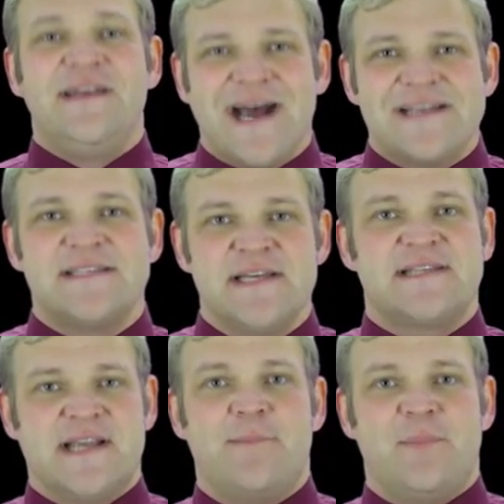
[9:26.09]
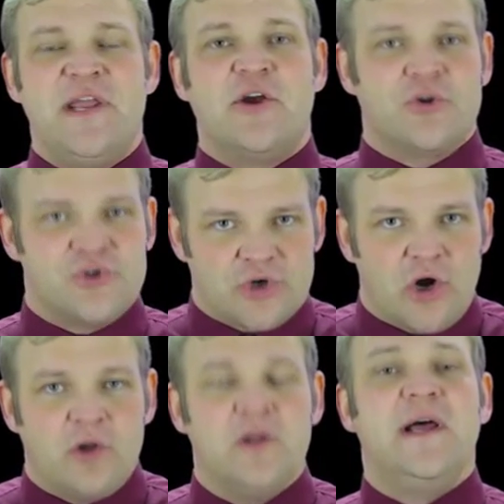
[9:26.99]
does this company
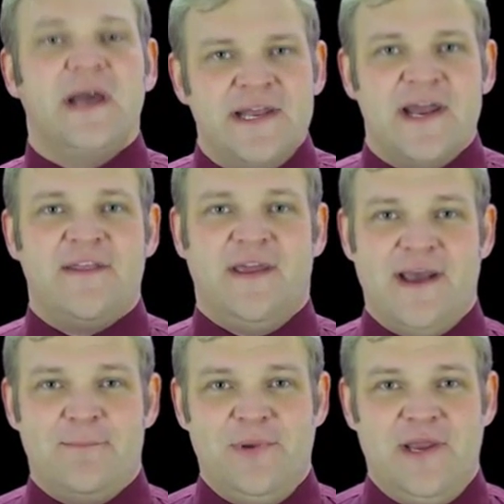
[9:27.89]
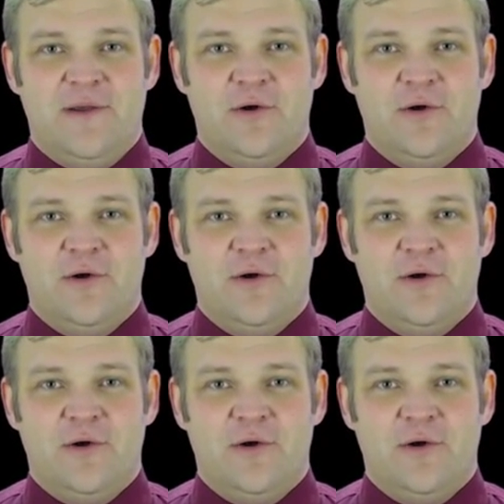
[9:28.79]
control another company?